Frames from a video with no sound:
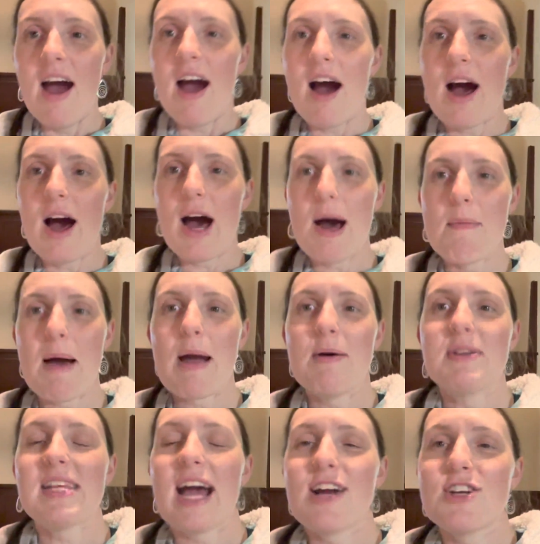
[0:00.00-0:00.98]
I
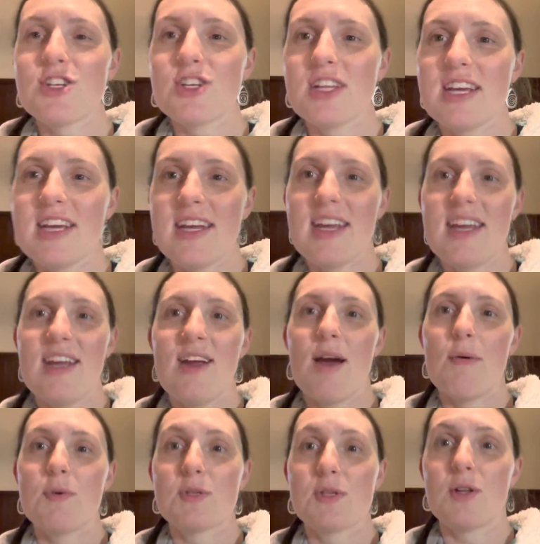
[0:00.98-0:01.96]
was a
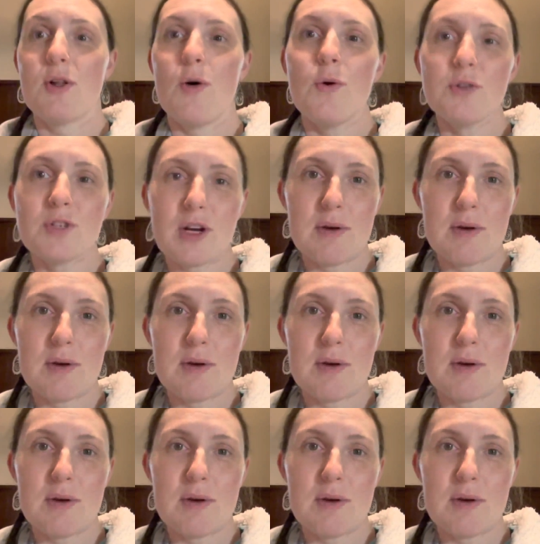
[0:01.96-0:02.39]
little older.